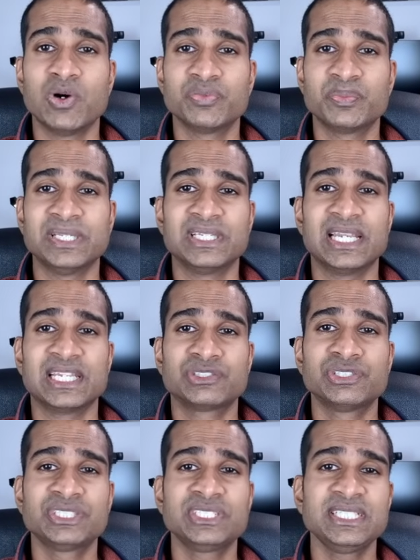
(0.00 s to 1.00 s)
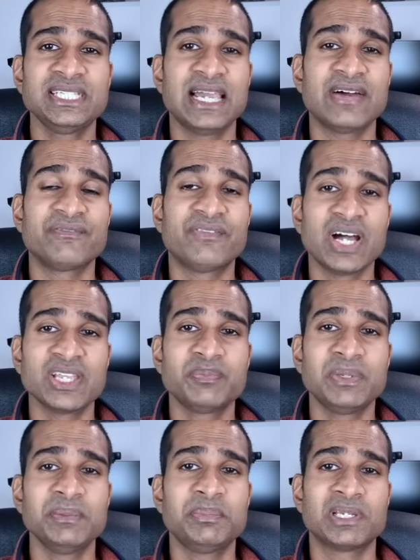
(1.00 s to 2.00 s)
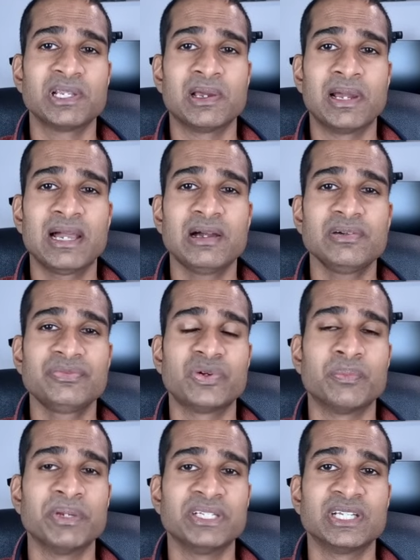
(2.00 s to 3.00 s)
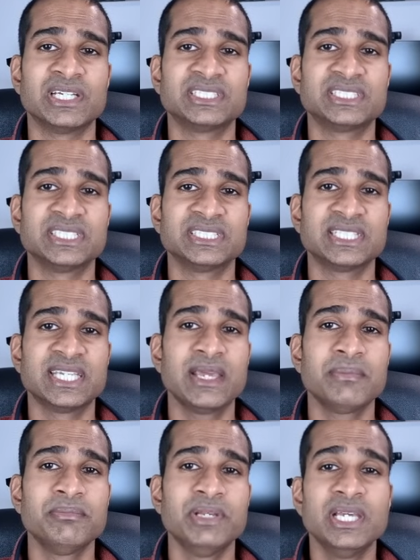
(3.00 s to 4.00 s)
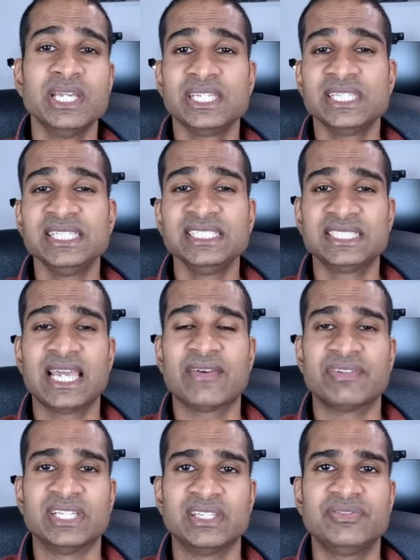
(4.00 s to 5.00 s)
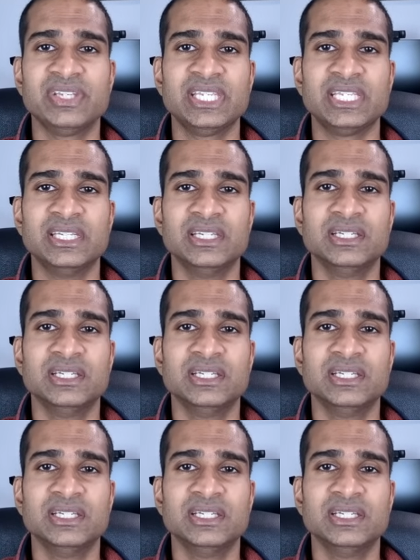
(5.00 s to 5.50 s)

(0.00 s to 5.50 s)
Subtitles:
off-peak electricity at 5p per kilowatt hour from midnight to 6am, you need to have an EV.